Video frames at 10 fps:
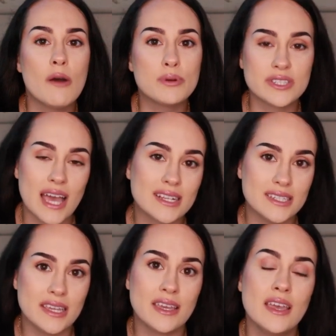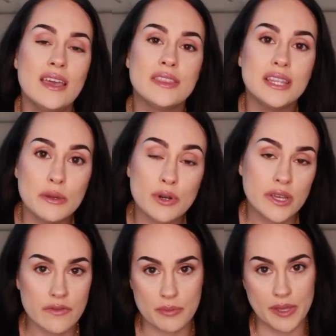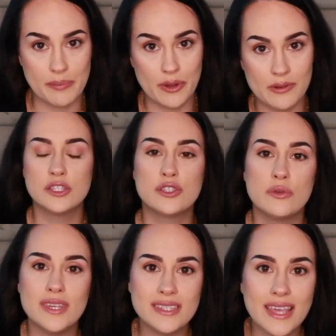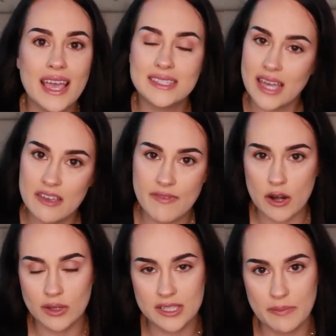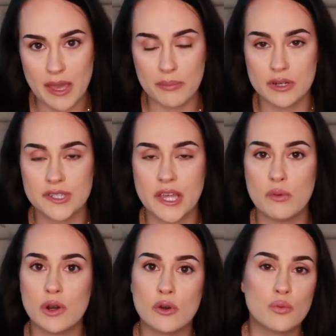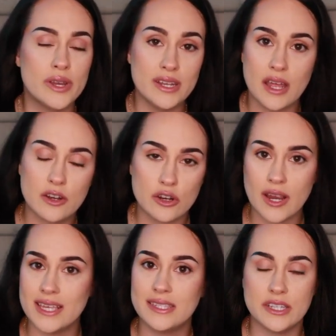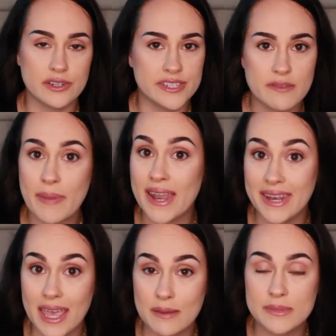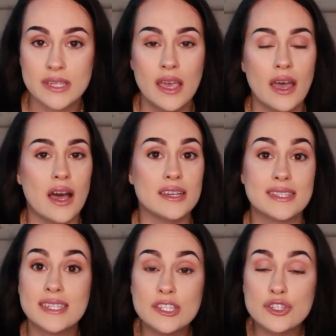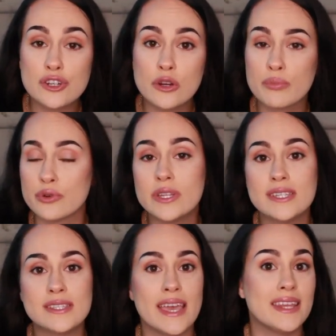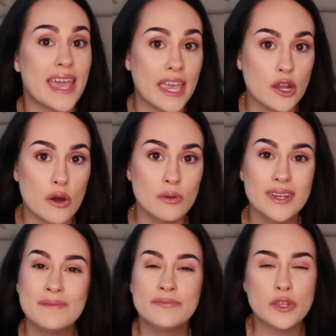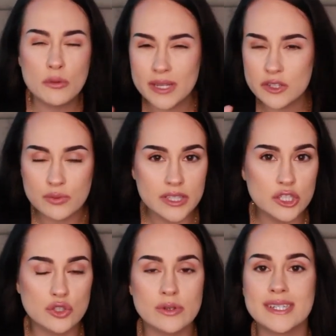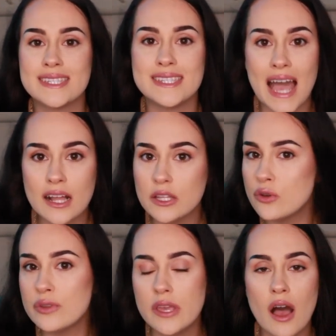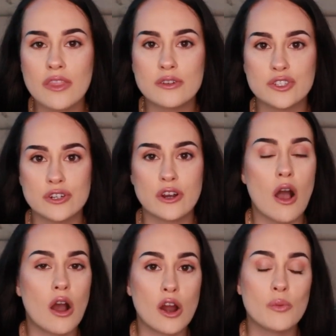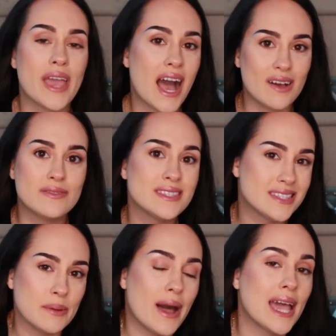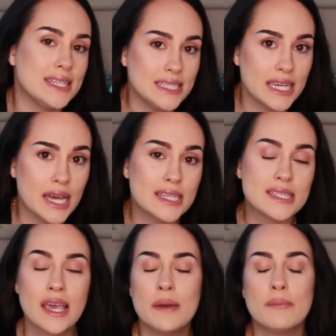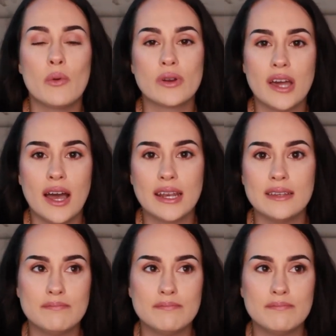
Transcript: of protecting the liberty of the people. So these Anti-Federalist Papers, they were written under a series of pen names, uh, Caesar, Brutus, and Cato. Nobody's really sure exactly who the authors are, are. We have some ideas, but we're not